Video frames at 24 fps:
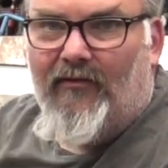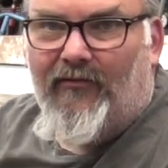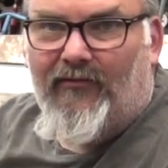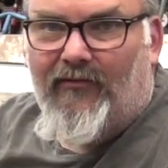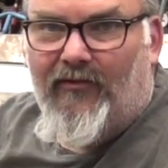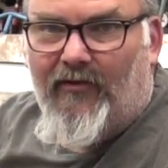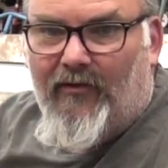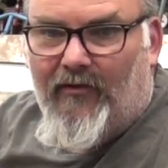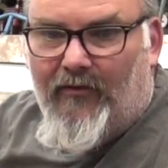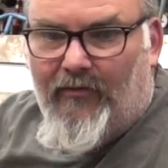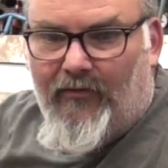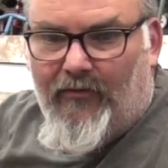
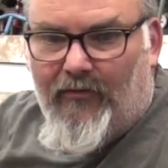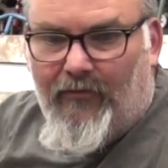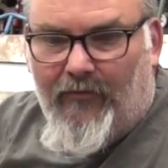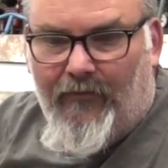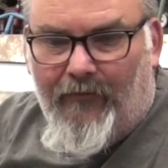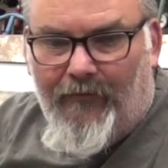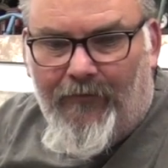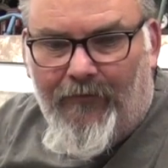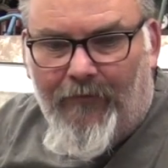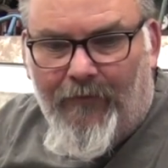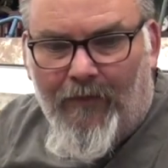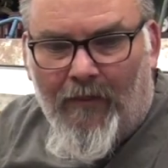So
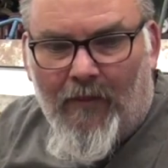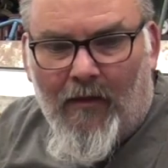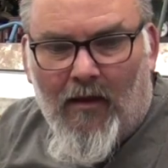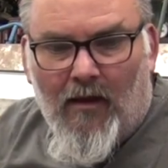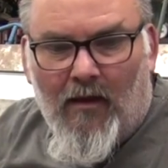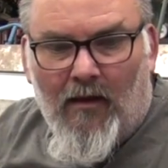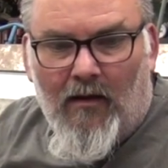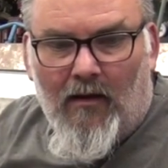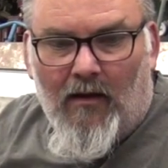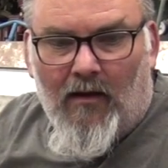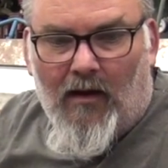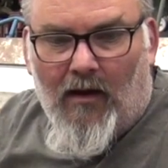
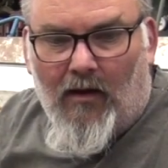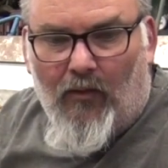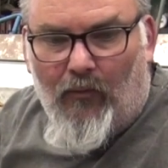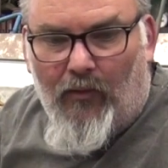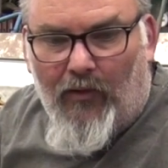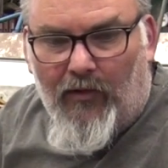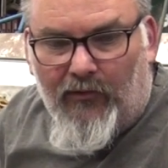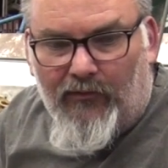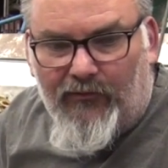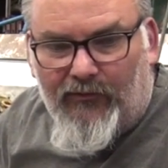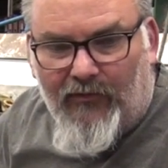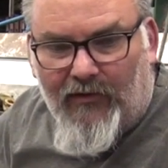I
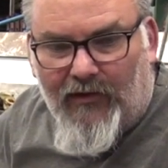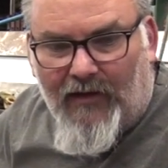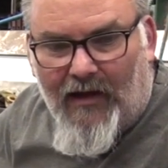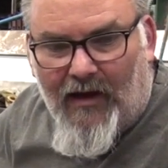will drill